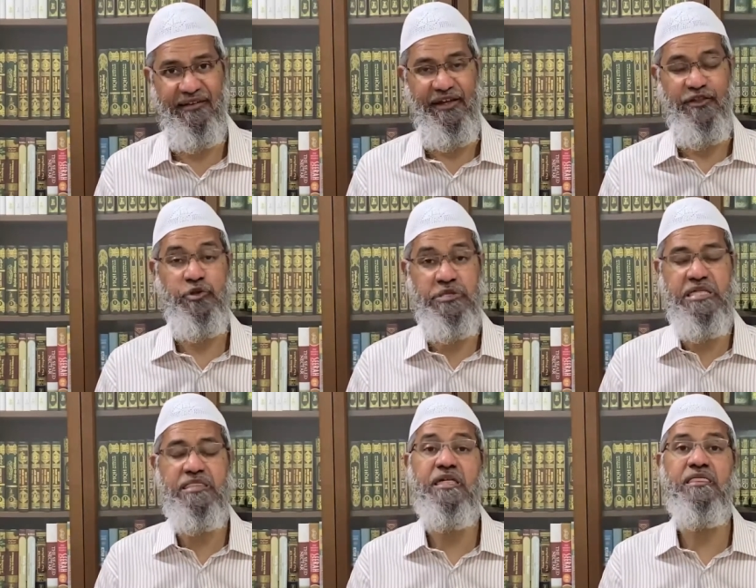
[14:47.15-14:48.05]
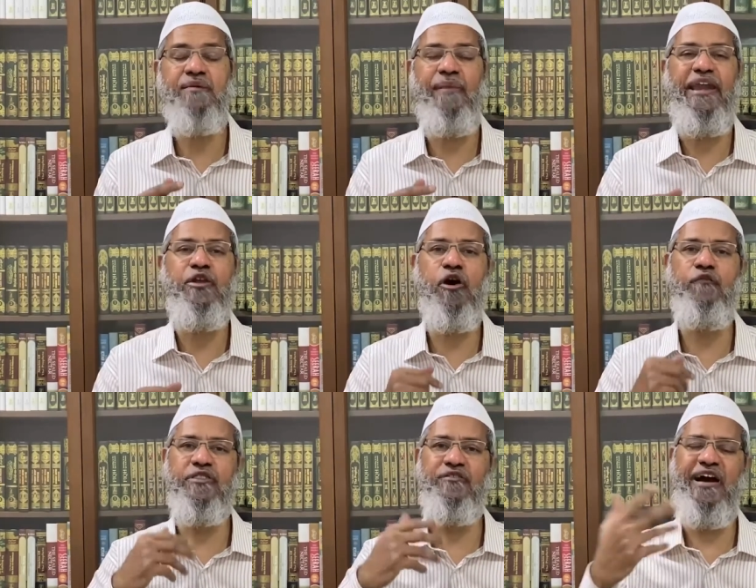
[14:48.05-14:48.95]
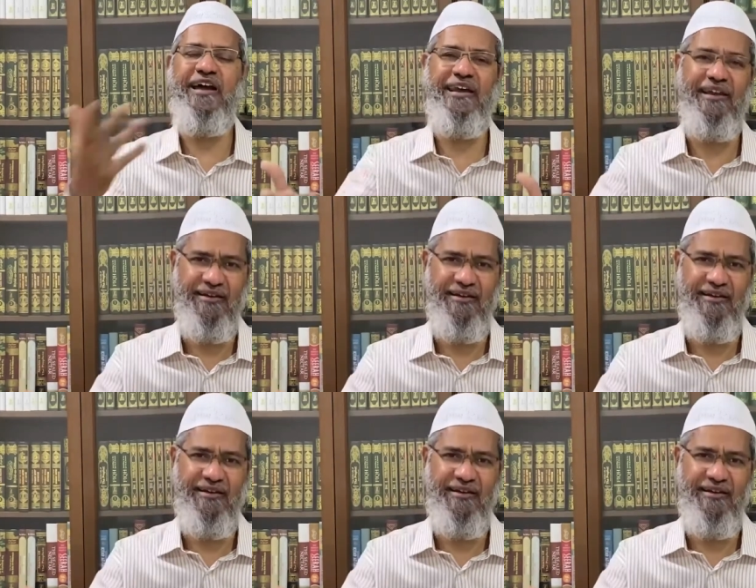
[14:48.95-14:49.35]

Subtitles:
So this is reminding of us of Akhirah,